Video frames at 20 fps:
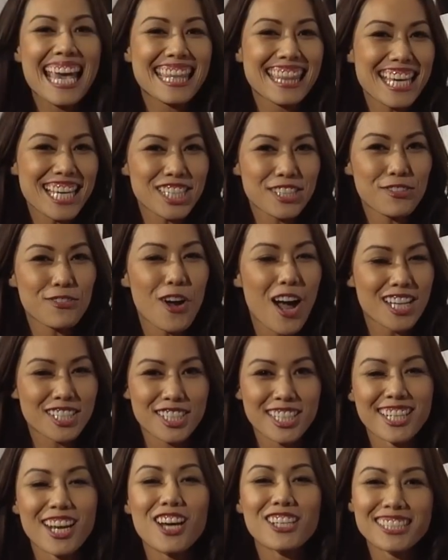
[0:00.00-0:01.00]
Thanks for
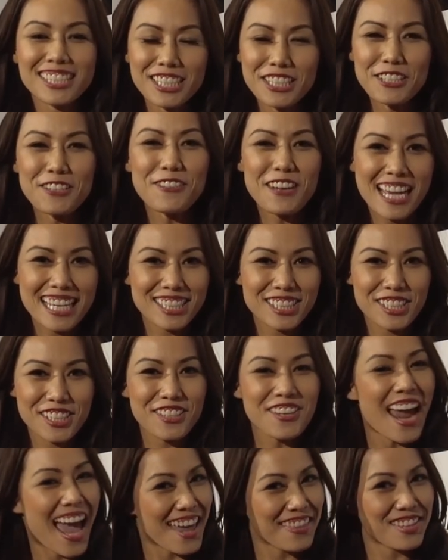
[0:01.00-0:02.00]
watching, and I'll see you next
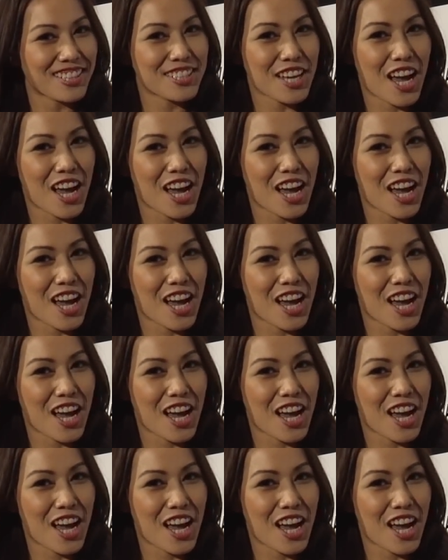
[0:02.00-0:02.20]
year at the